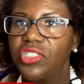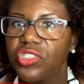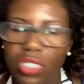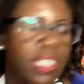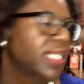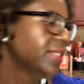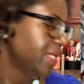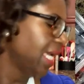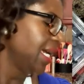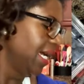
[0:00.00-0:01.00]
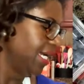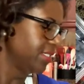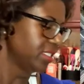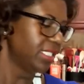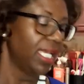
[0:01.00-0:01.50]
You're struggling? Yeah, I
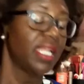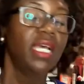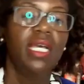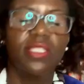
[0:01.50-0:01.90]
understand.